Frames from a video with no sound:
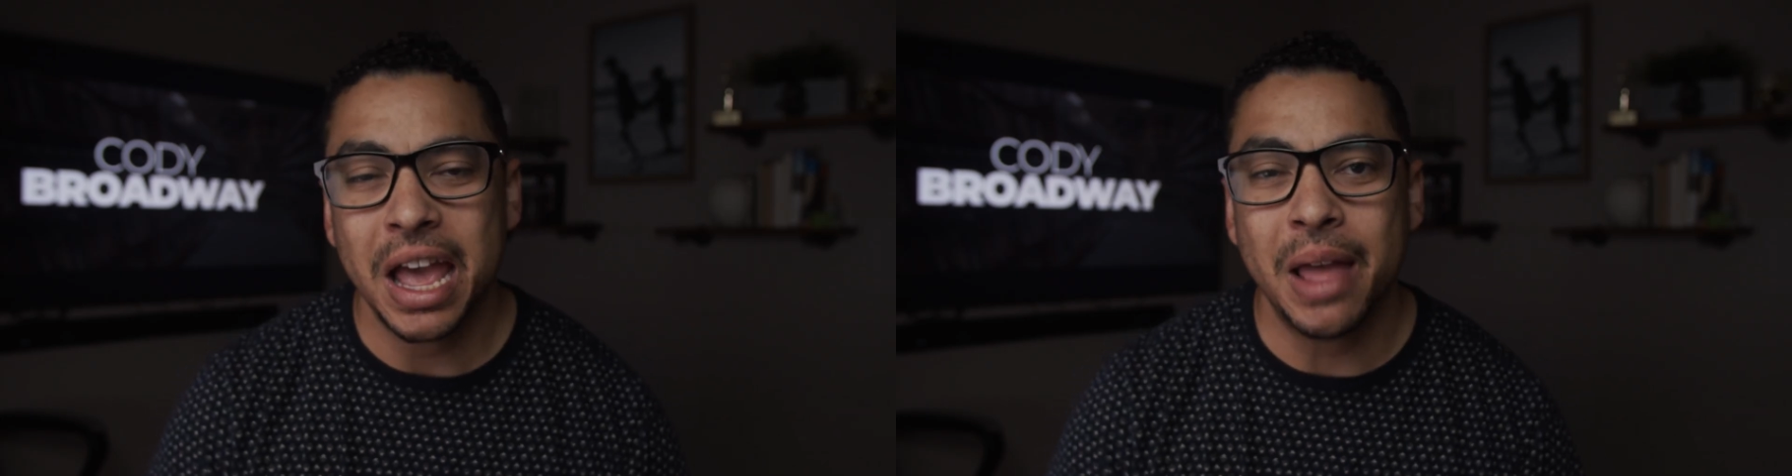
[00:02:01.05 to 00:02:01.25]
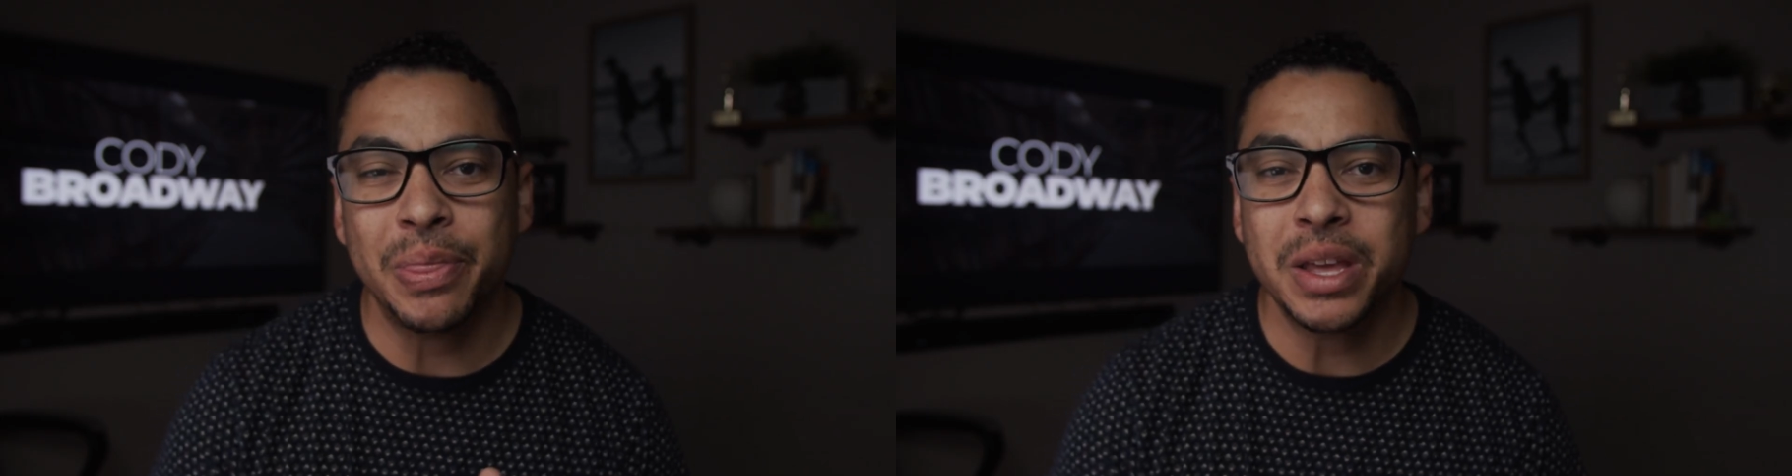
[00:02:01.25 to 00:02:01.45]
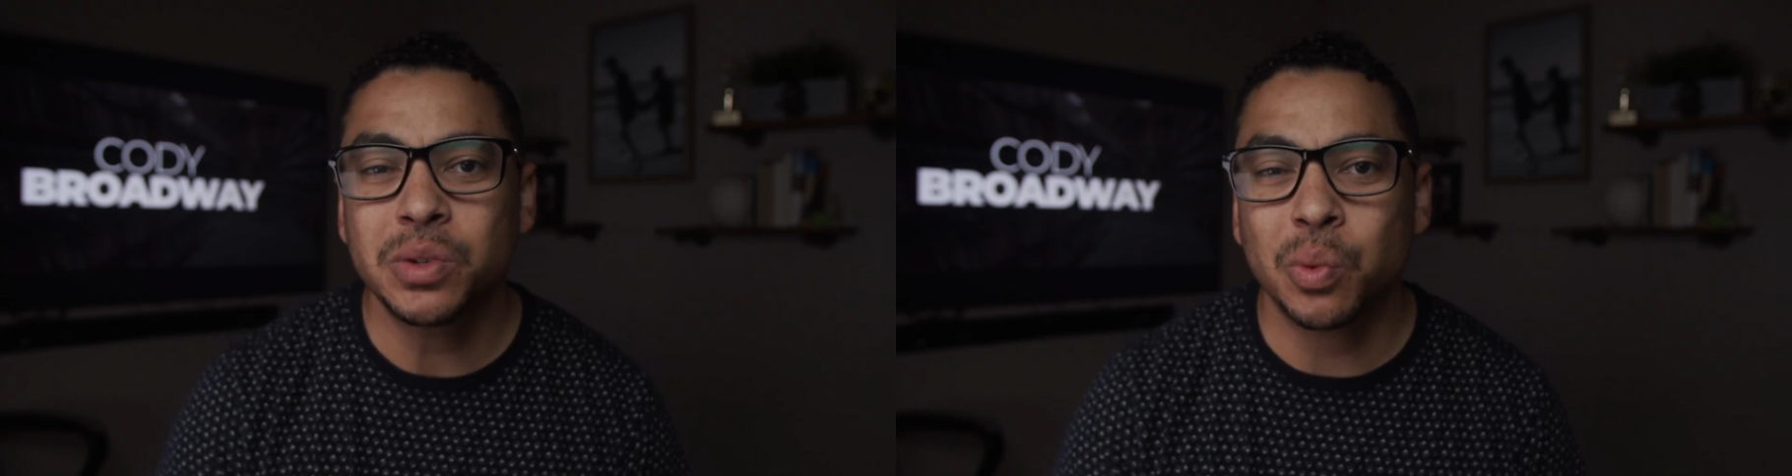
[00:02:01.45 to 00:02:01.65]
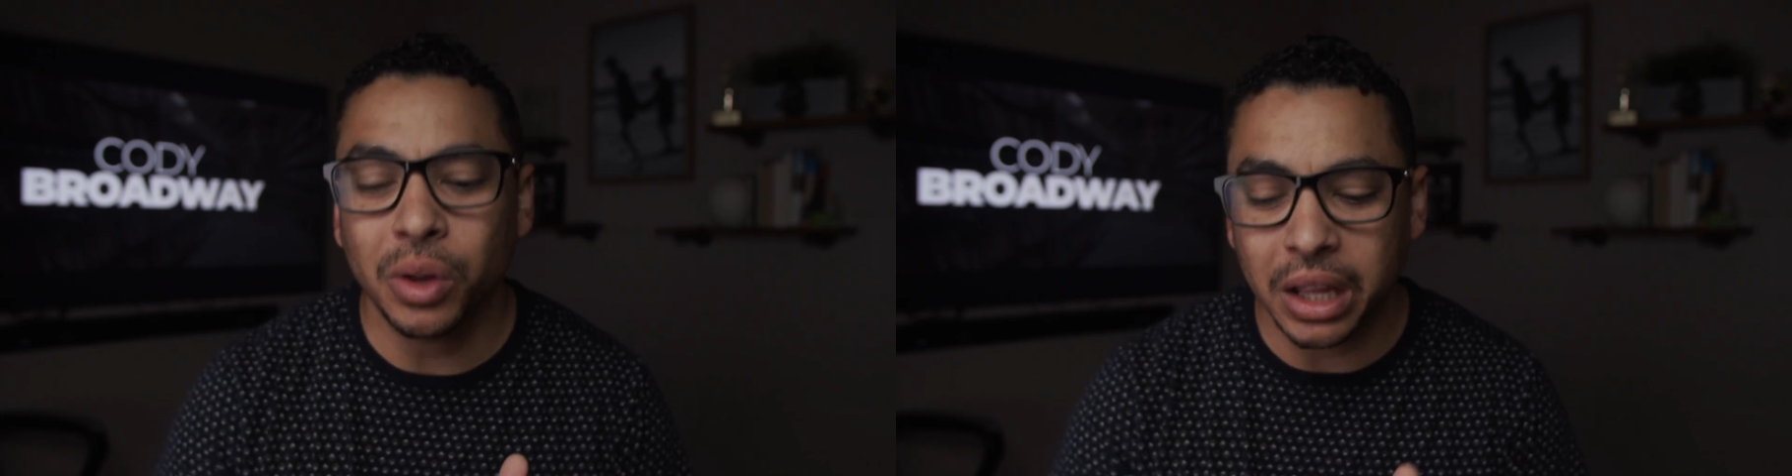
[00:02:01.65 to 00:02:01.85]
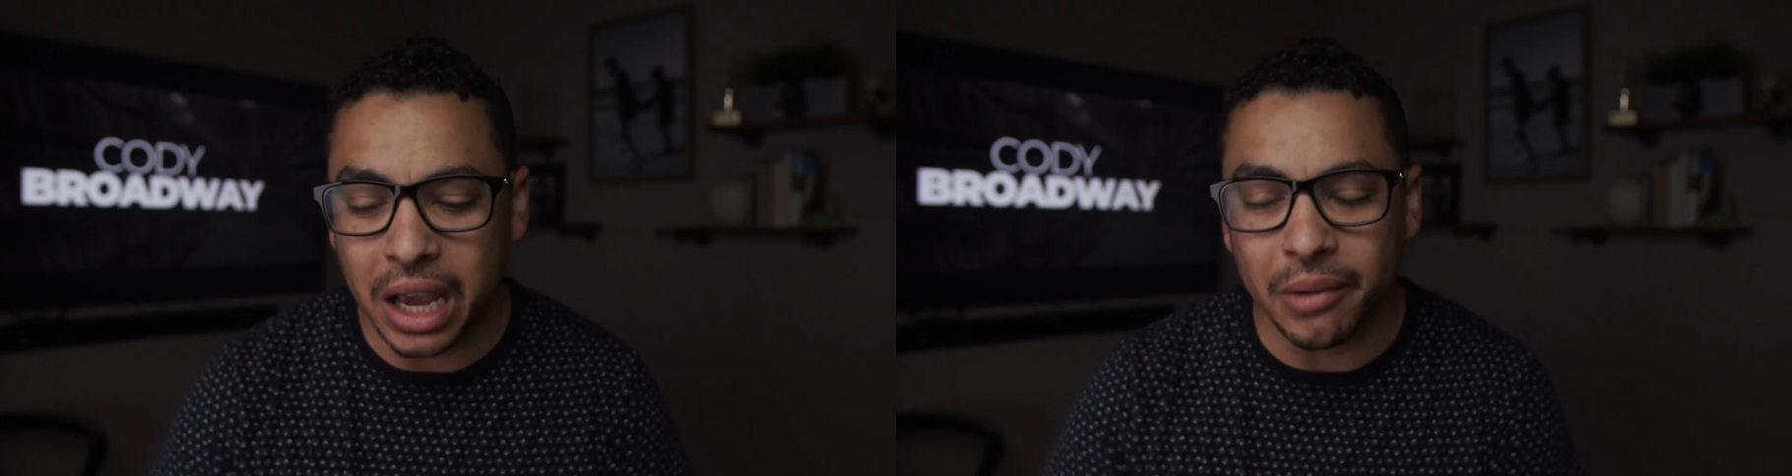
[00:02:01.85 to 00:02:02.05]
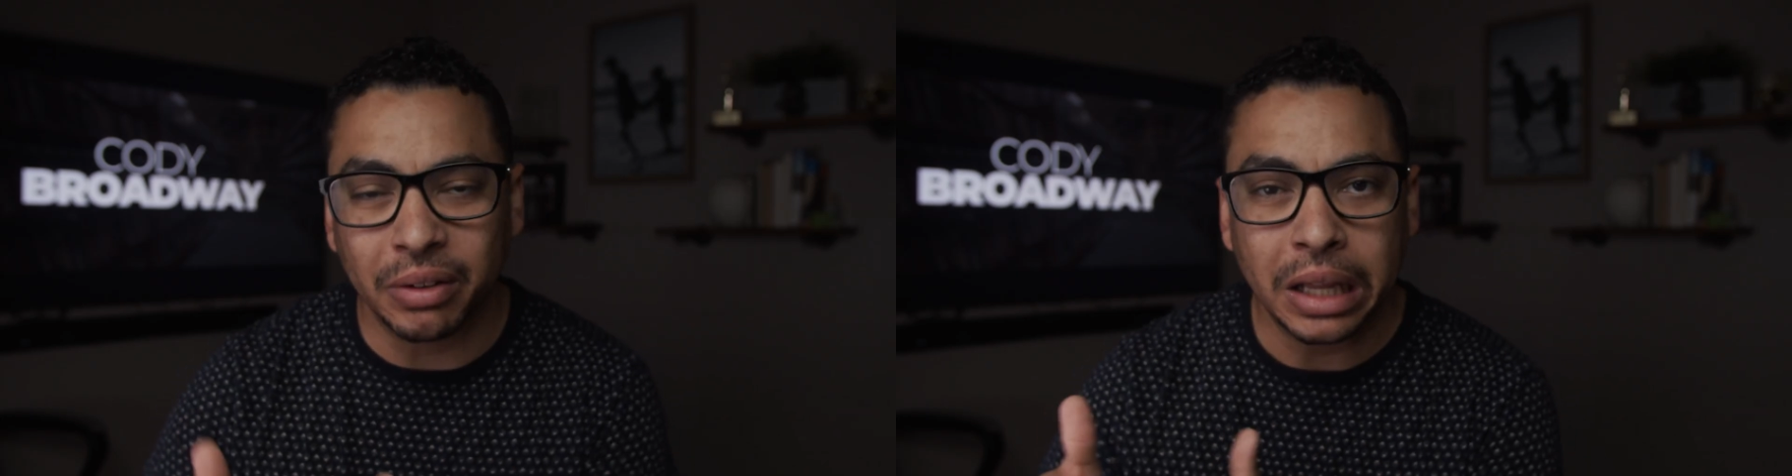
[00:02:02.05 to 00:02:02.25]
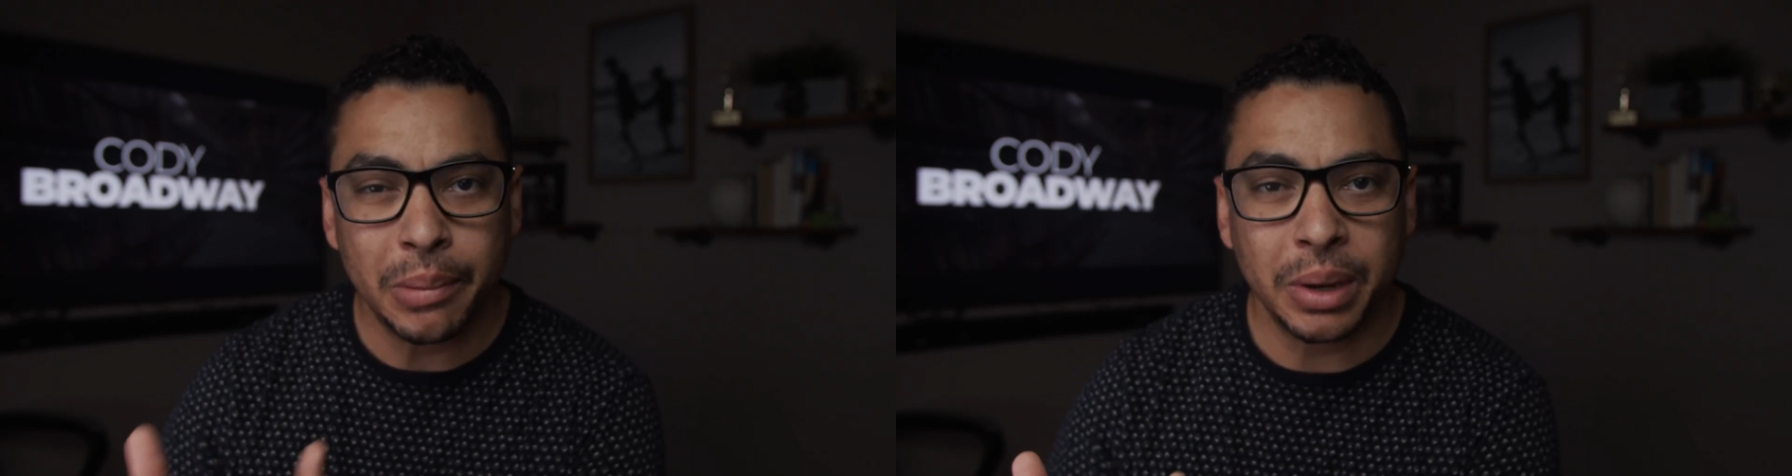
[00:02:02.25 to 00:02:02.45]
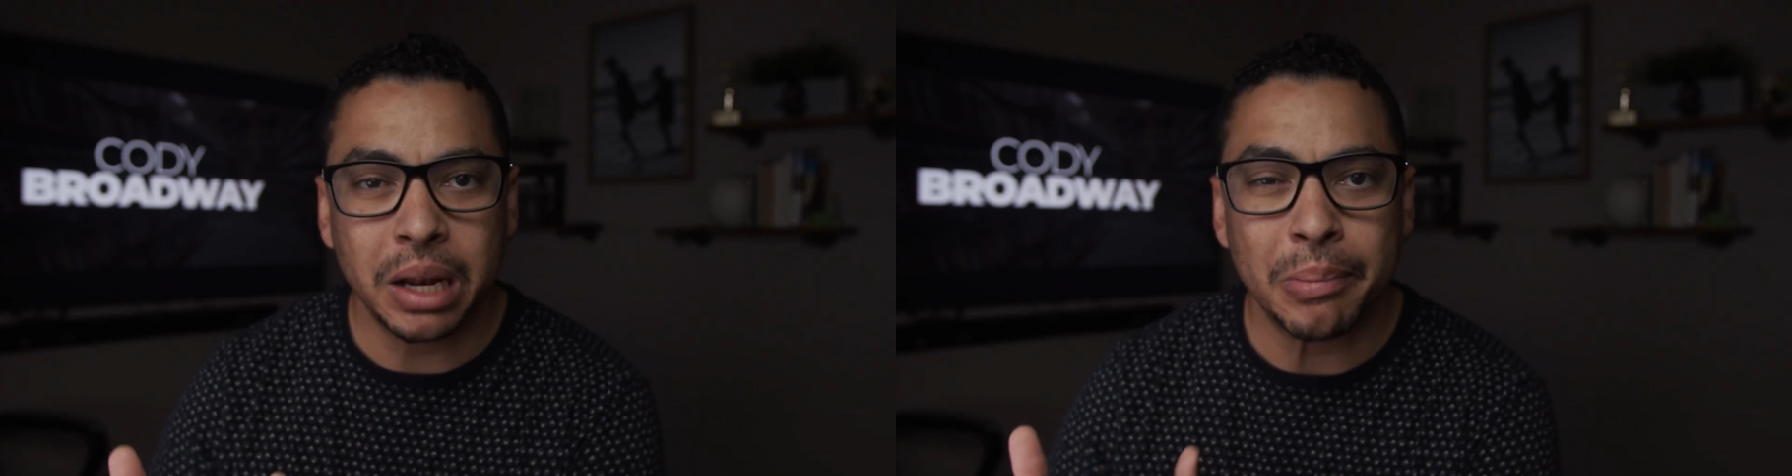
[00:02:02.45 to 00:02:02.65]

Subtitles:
and this really kind of limited